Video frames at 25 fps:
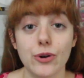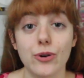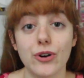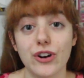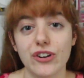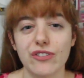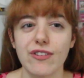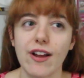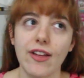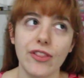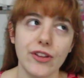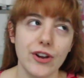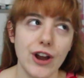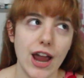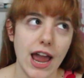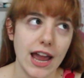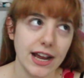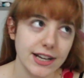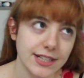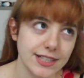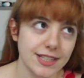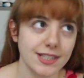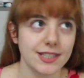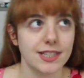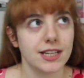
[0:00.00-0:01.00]
or rather
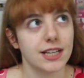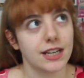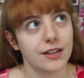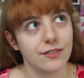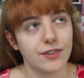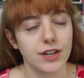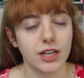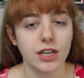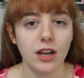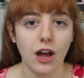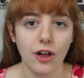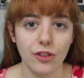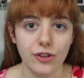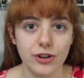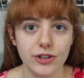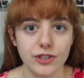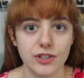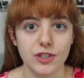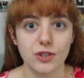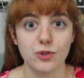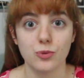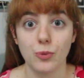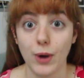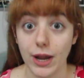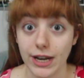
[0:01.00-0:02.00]
ex-significant
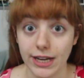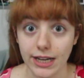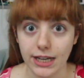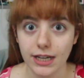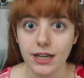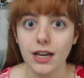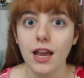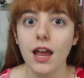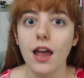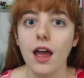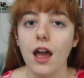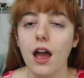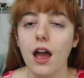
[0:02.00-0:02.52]
other's, wedding.